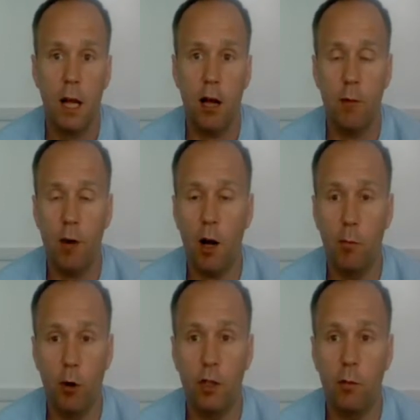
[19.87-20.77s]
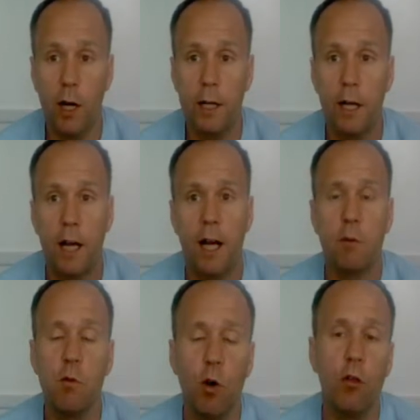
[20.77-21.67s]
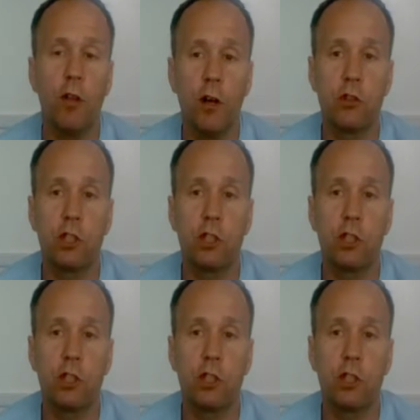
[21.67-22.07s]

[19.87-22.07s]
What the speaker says: our body weight, and we want those